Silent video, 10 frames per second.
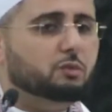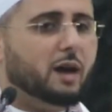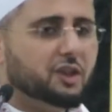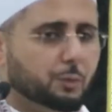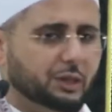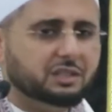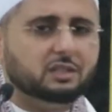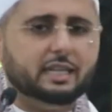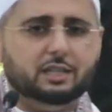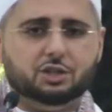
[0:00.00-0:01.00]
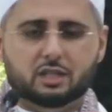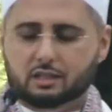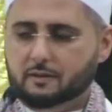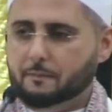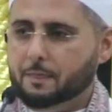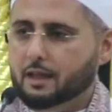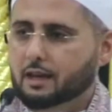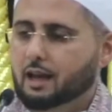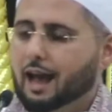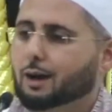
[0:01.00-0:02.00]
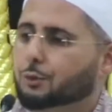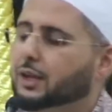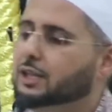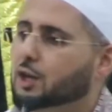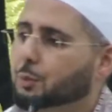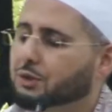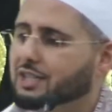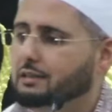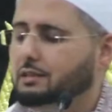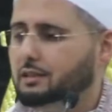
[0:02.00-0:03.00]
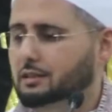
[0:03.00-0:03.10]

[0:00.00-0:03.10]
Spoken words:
by the presentation, how things are presented,